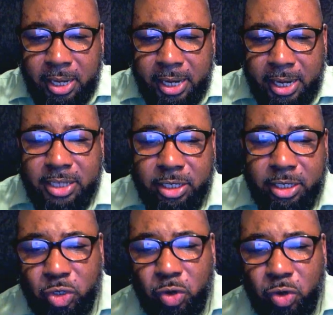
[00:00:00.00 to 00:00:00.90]
He said the
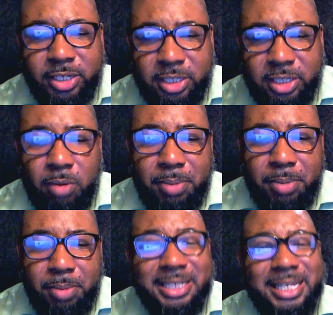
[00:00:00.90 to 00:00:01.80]
story is still being
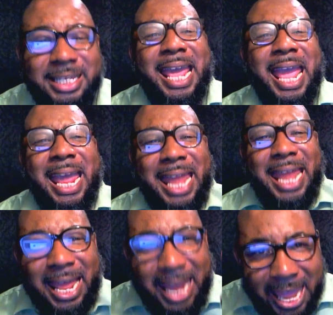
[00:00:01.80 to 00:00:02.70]
investigated, and
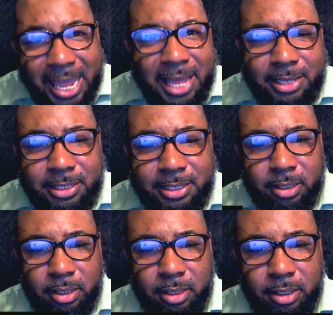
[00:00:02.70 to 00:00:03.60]
it is.
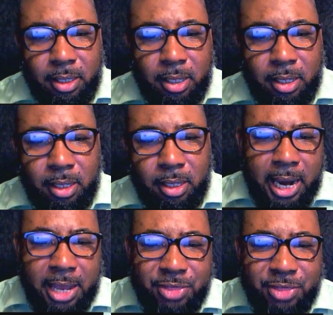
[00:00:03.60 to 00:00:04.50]

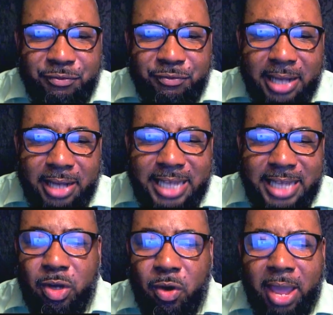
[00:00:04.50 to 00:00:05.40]
And that Fox
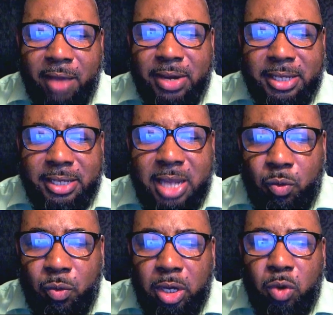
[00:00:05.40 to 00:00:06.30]
has no evidence that
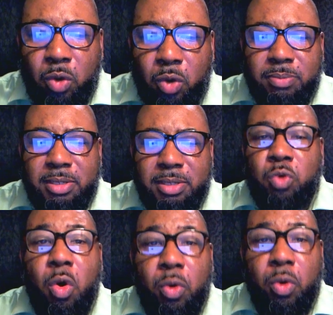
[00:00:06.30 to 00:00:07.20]
Wheeler was
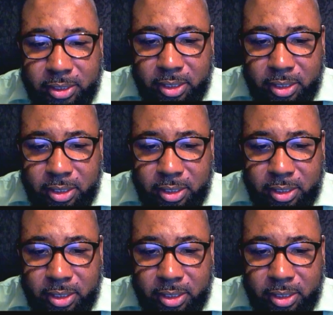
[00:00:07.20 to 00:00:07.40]
misquoted.